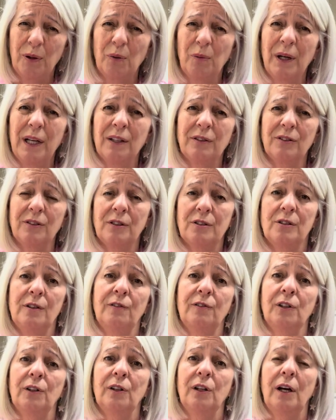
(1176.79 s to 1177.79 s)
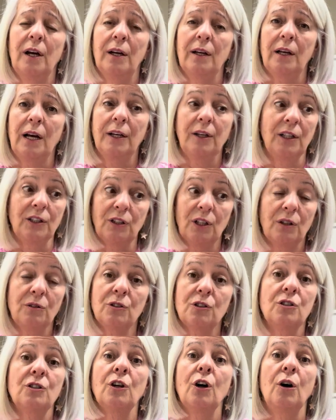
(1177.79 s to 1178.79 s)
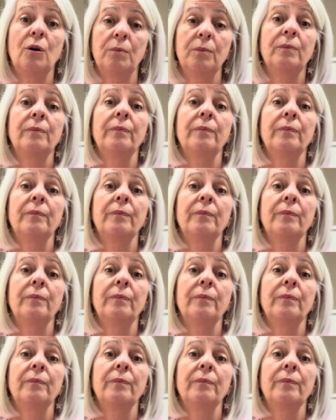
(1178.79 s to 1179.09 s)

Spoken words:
What else does it feel like? And I don't stop